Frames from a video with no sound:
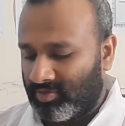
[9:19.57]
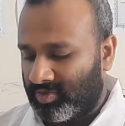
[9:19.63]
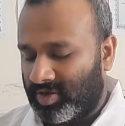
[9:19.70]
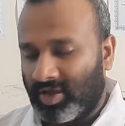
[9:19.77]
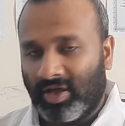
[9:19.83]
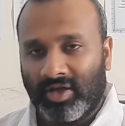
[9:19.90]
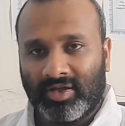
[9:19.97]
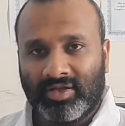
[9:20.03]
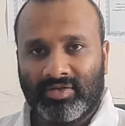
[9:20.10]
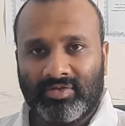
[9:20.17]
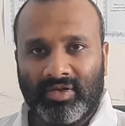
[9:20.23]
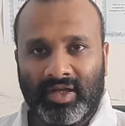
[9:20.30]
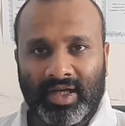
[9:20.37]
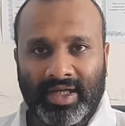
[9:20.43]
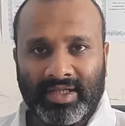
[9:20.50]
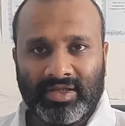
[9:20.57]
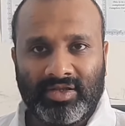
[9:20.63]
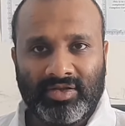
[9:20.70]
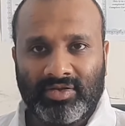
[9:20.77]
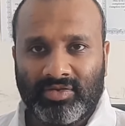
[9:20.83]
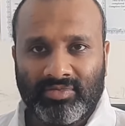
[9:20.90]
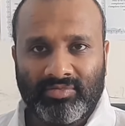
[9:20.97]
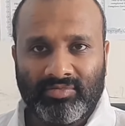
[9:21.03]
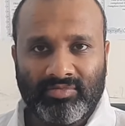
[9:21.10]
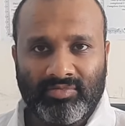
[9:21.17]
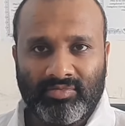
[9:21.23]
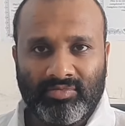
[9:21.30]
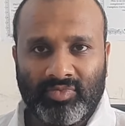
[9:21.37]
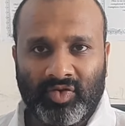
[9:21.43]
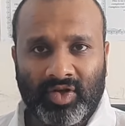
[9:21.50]
dark, light,
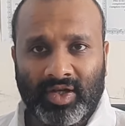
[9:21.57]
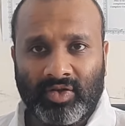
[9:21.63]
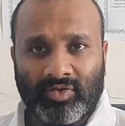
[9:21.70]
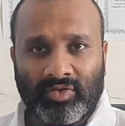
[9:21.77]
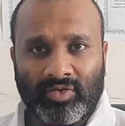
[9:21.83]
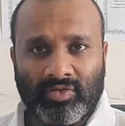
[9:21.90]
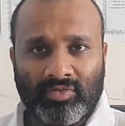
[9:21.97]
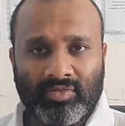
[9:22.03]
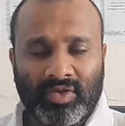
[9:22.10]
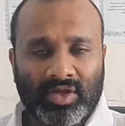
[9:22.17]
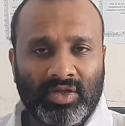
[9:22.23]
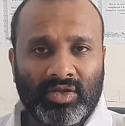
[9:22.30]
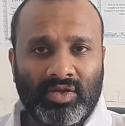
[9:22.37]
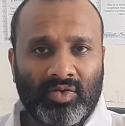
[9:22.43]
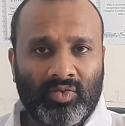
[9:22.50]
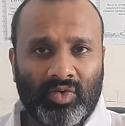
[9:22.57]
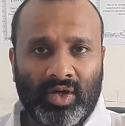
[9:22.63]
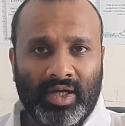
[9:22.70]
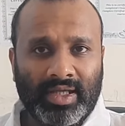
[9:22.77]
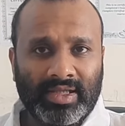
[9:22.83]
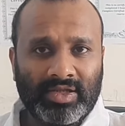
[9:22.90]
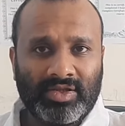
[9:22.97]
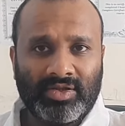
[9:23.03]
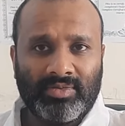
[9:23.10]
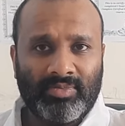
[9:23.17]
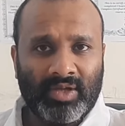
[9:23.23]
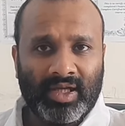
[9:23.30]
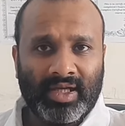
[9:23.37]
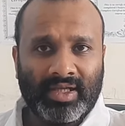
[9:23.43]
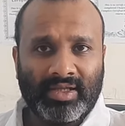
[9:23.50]
brown, white,
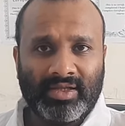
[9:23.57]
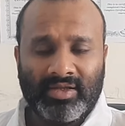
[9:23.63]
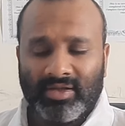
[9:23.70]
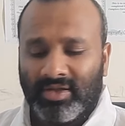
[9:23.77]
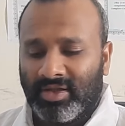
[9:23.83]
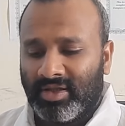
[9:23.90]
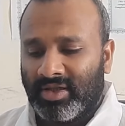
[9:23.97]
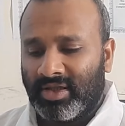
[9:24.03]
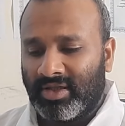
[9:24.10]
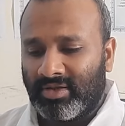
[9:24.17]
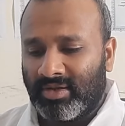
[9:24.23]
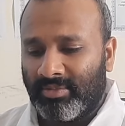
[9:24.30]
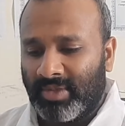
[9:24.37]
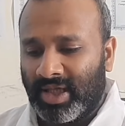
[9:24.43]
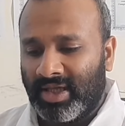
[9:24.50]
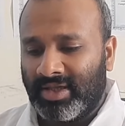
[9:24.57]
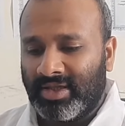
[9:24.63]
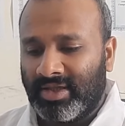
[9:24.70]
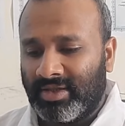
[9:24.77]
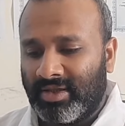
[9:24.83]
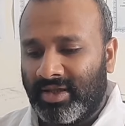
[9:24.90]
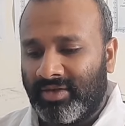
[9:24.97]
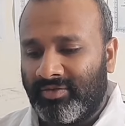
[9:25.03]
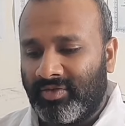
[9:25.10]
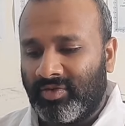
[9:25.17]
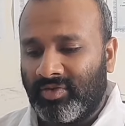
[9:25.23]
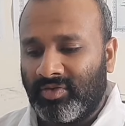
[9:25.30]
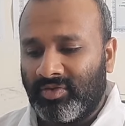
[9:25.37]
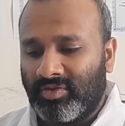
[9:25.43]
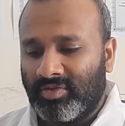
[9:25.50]
black. The melanin
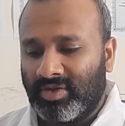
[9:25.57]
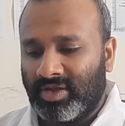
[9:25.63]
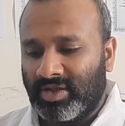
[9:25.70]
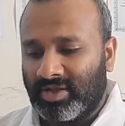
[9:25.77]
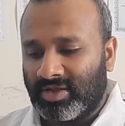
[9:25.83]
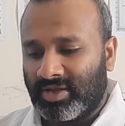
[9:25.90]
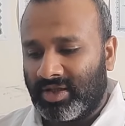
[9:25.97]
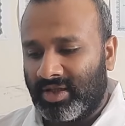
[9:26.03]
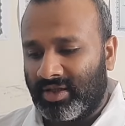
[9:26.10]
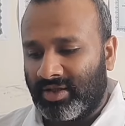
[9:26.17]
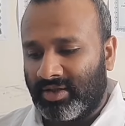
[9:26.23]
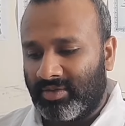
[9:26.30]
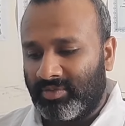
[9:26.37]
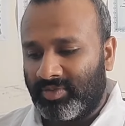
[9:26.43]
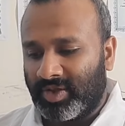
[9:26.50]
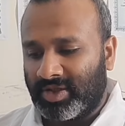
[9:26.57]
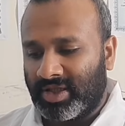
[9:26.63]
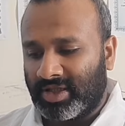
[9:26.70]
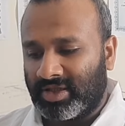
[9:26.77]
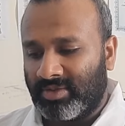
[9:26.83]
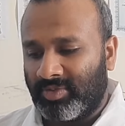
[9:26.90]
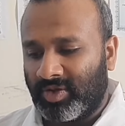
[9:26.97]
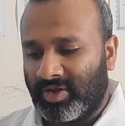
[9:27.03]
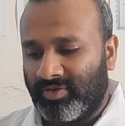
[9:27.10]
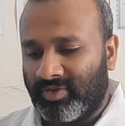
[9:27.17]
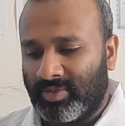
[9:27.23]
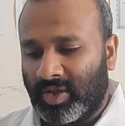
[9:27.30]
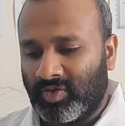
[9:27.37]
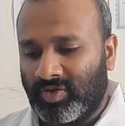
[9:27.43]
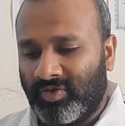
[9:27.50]
level is protects the body
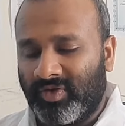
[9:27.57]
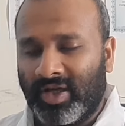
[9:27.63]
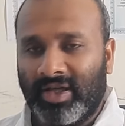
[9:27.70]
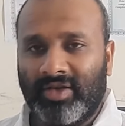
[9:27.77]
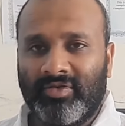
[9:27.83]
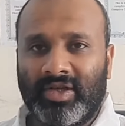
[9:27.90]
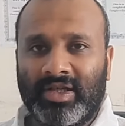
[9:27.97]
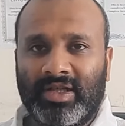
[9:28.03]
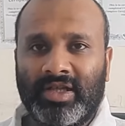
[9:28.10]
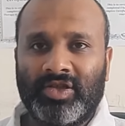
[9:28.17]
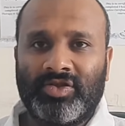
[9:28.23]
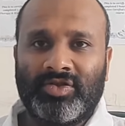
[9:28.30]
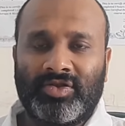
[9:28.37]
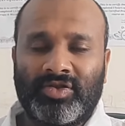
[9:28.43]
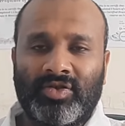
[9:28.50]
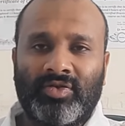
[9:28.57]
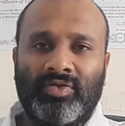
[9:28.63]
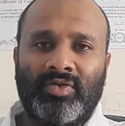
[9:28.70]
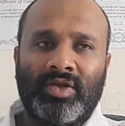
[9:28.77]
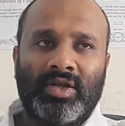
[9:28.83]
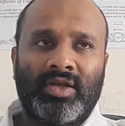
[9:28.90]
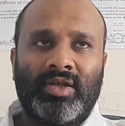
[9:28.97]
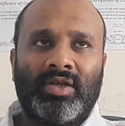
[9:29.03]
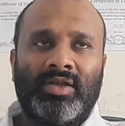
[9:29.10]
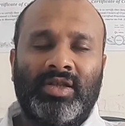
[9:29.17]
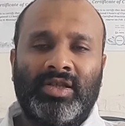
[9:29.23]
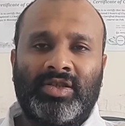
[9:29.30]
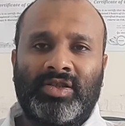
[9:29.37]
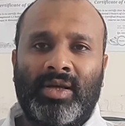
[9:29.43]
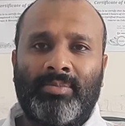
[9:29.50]
from ultraviolet radiation. So
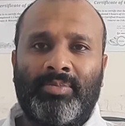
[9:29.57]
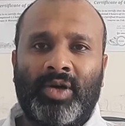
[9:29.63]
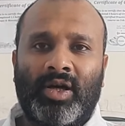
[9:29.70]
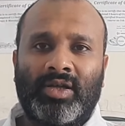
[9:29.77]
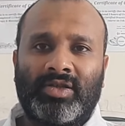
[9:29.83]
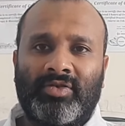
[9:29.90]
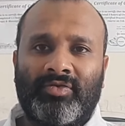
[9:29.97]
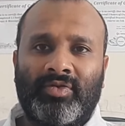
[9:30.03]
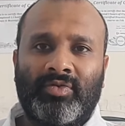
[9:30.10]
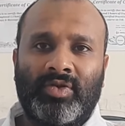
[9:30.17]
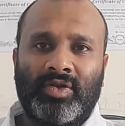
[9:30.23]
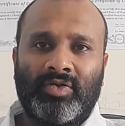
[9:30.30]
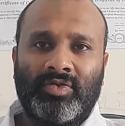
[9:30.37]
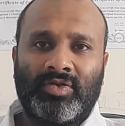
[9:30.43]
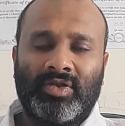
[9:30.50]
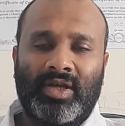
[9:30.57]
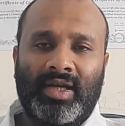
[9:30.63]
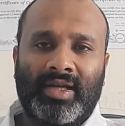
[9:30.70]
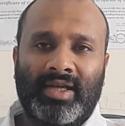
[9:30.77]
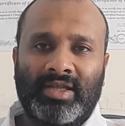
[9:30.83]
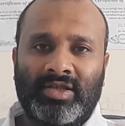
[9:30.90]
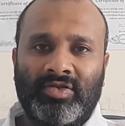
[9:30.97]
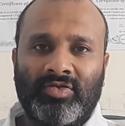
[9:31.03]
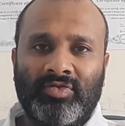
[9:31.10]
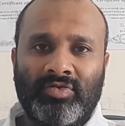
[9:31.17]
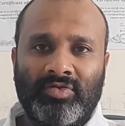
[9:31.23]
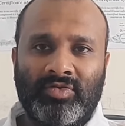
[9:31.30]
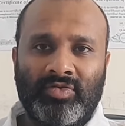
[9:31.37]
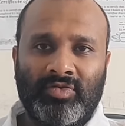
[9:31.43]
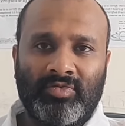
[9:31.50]
in some parts of the world, I guess
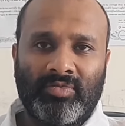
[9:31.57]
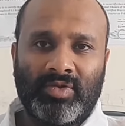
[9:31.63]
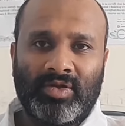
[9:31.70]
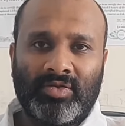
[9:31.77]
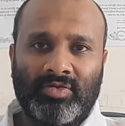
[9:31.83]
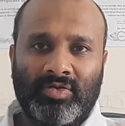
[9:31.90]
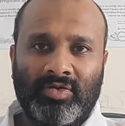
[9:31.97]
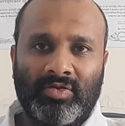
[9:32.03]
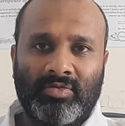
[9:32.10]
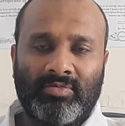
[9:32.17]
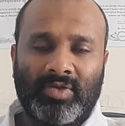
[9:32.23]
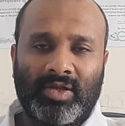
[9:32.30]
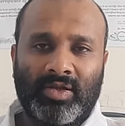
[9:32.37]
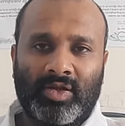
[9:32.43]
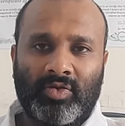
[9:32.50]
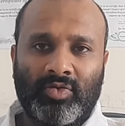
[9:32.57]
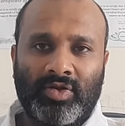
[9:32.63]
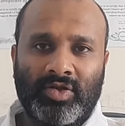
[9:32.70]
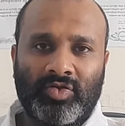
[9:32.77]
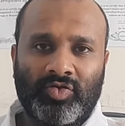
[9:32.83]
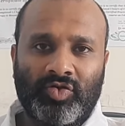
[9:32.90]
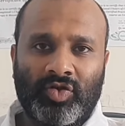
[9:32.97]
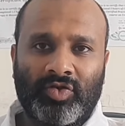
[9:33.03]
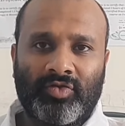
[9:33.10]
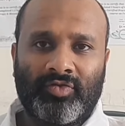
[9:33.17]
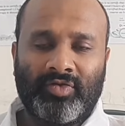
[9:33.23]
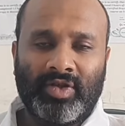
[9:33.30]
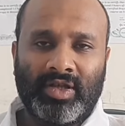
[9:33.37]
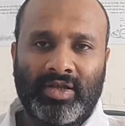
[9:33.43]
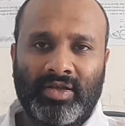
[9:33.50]
do according to
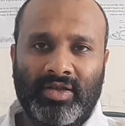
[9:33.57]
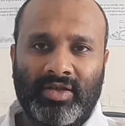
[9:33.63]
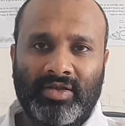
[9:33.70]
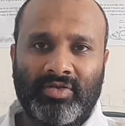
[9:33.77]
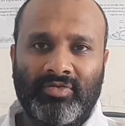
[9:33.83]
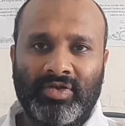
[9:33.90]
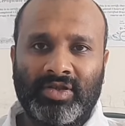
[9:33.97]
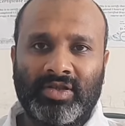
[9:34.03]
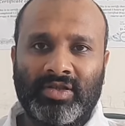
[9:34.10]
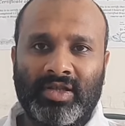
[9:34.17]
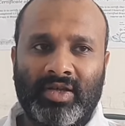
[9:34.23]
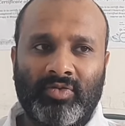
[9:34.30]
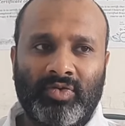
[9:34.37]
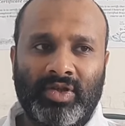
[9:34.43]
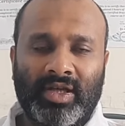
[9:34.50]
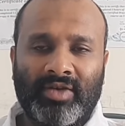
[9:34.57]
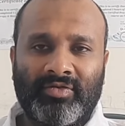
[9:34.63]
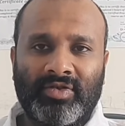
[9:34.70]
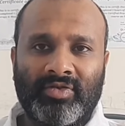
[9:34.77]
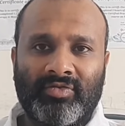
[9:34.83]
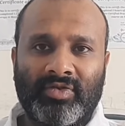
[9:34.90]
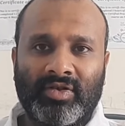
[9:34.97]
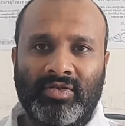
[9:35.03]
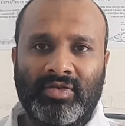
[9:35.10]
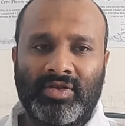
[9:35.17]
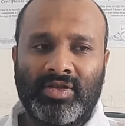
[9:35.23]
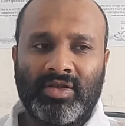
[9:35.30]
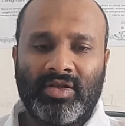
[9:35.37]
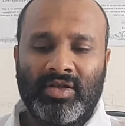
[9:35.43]
geography, the reason that we have different